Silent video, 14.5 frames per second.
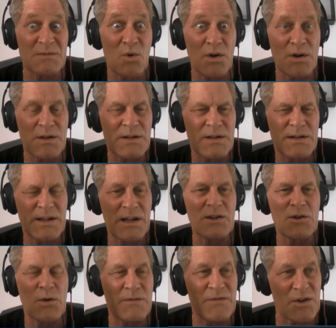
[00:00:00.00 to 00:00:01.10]
has more to
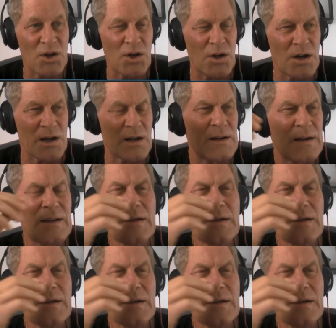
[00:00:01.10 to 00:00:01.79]
tell you if you look.